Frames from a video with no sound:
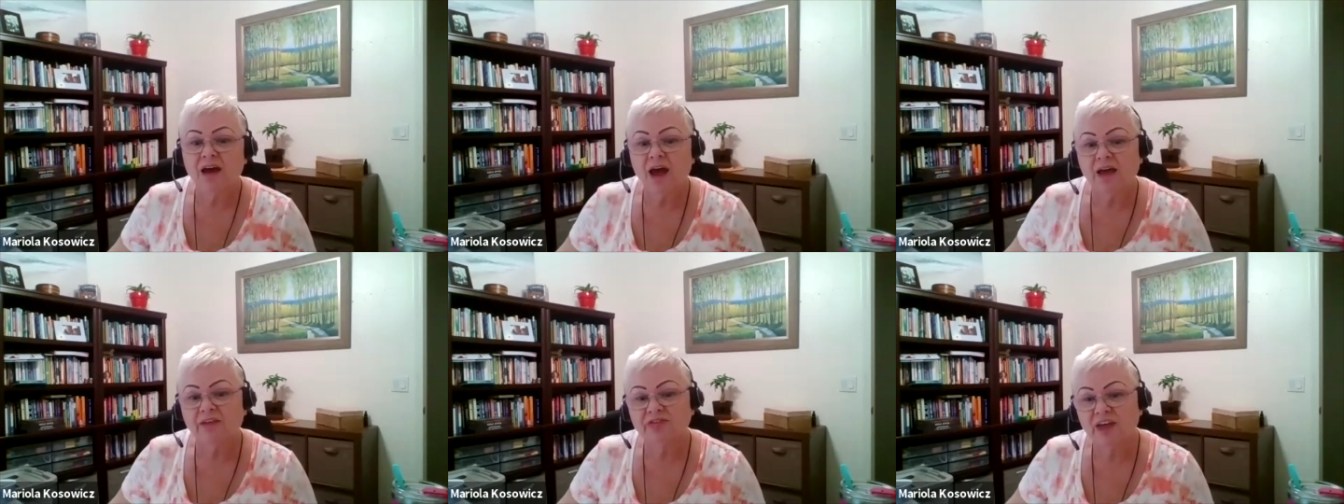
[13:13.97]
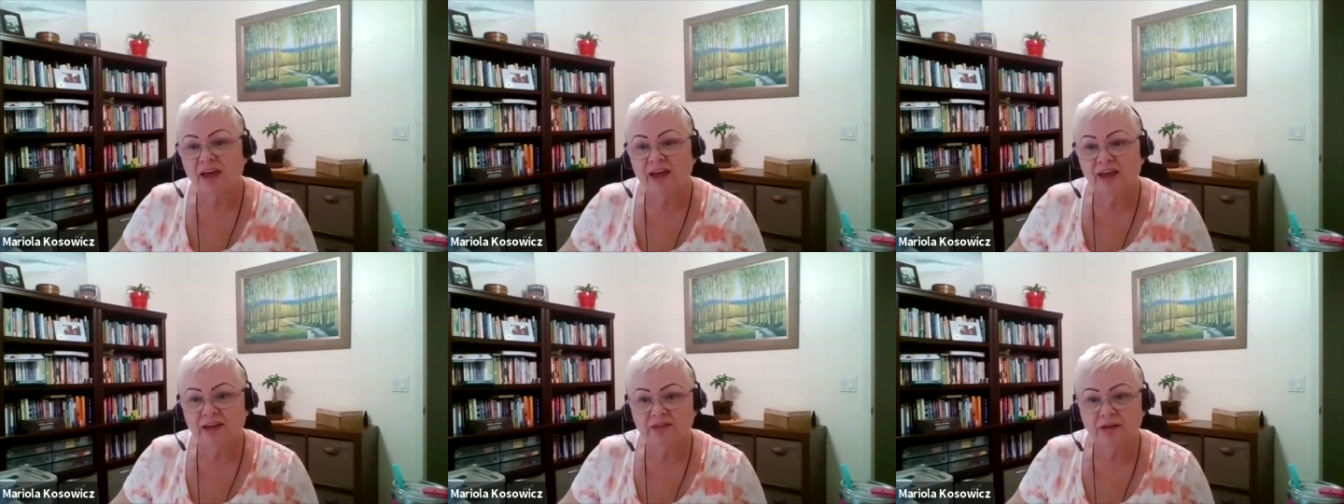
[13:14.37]
and
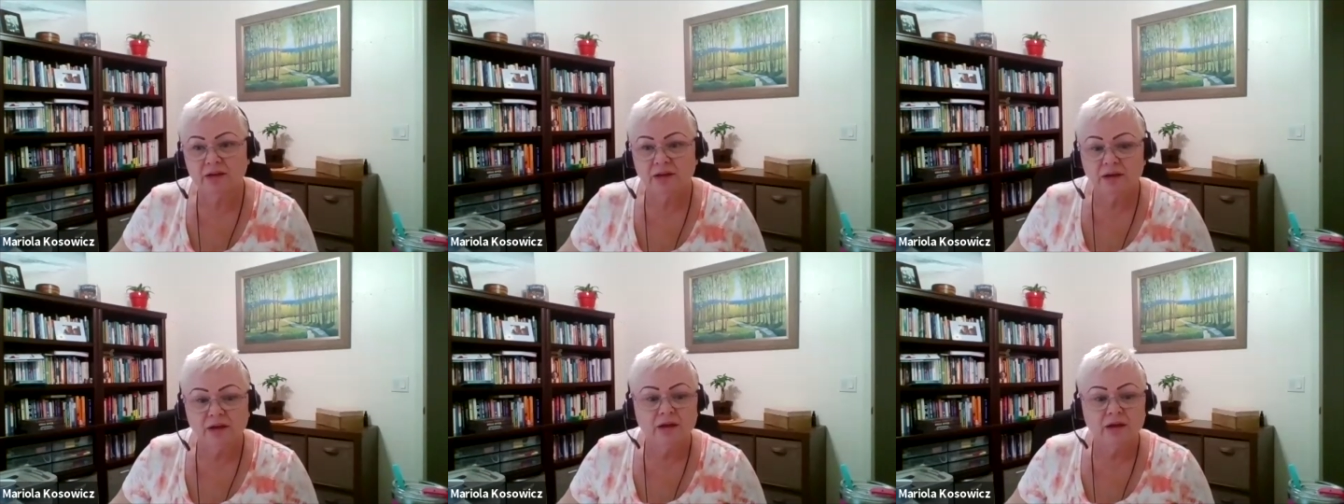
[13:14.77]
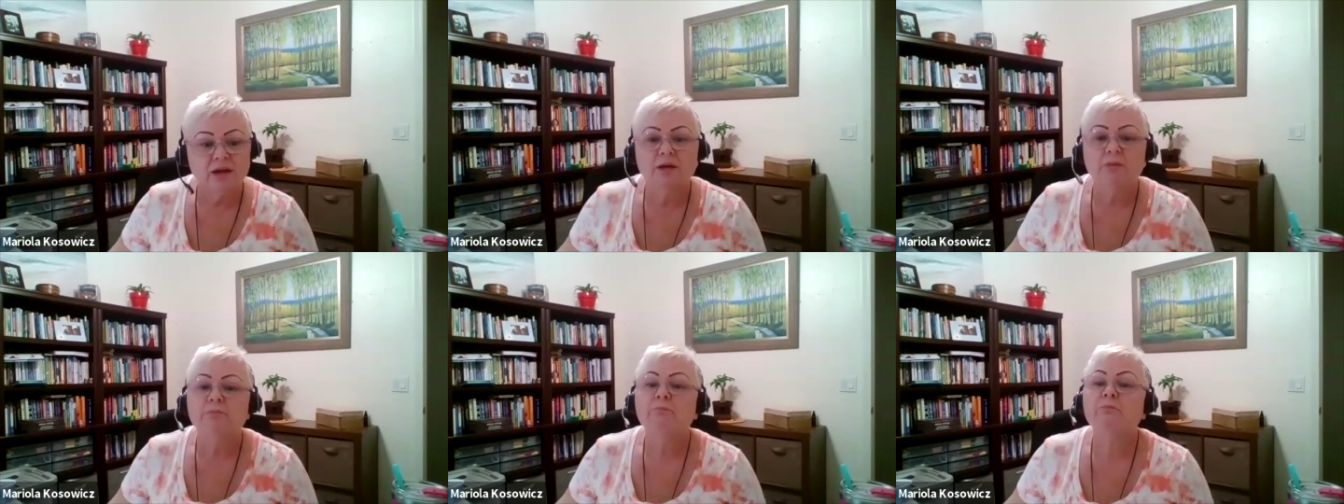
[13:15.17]
then
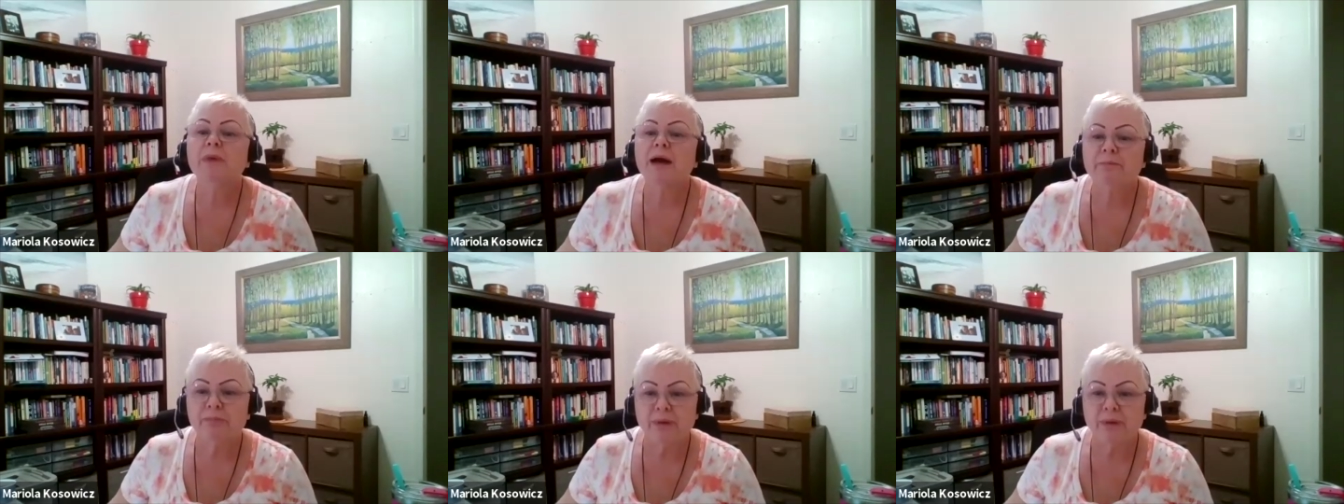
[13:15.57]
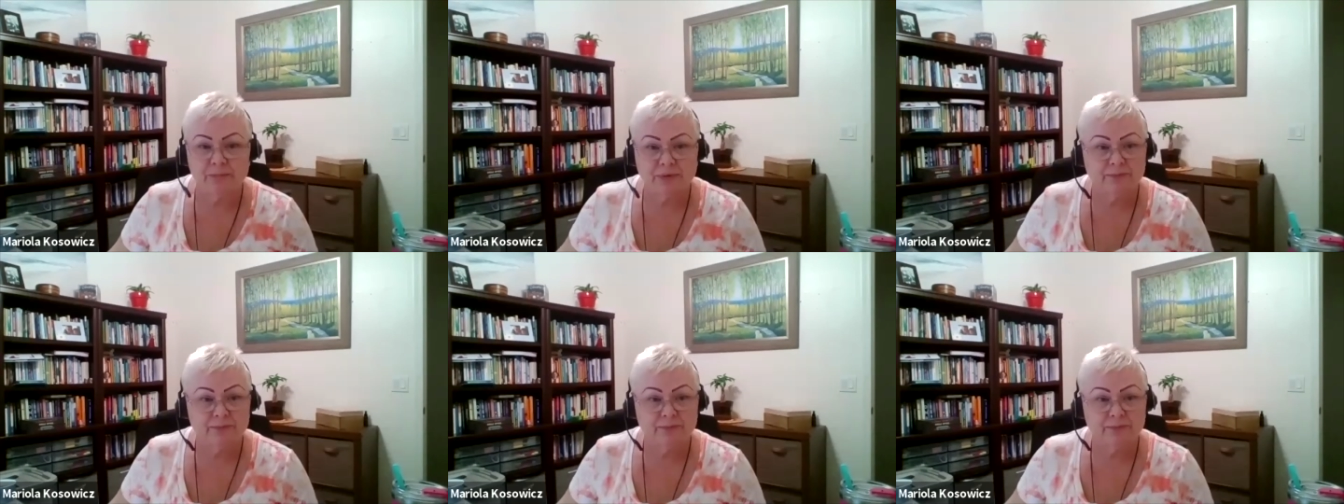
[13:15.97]
map up.